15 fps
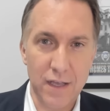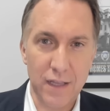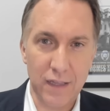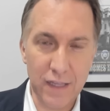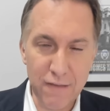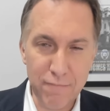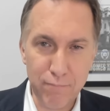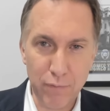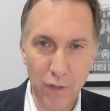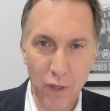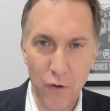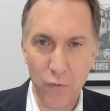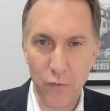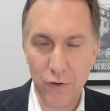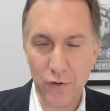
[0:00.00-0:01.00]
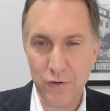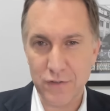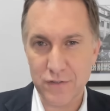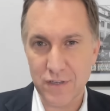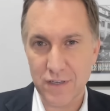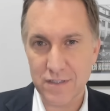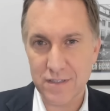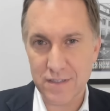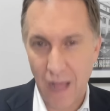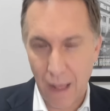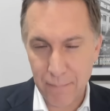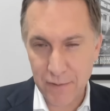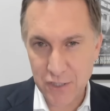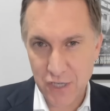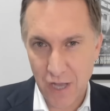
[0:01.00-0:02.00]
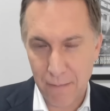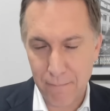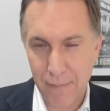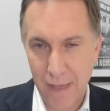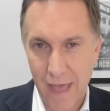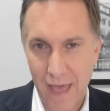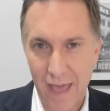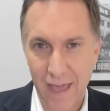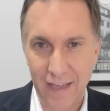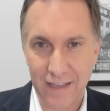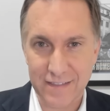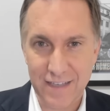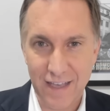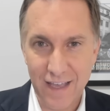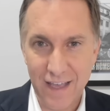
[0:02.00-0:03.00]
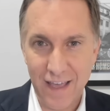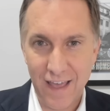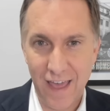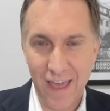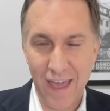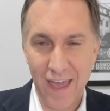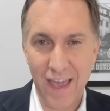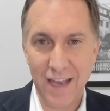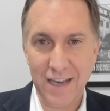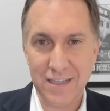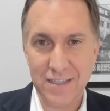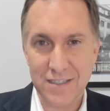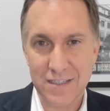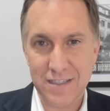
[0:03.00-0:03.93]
leaf blowers and stop and shop bags and